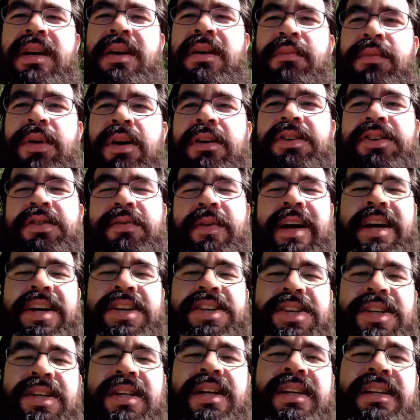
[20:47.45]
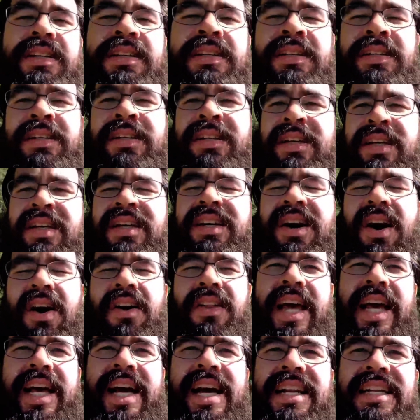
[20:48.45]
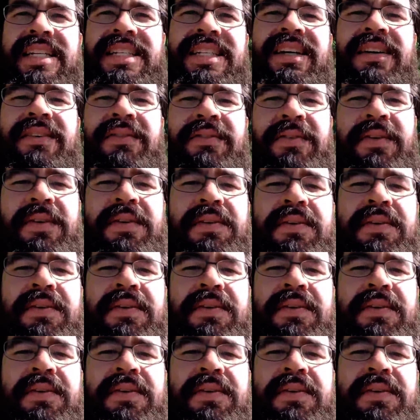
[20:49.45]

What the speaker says: punctuation and all that kind of stuff.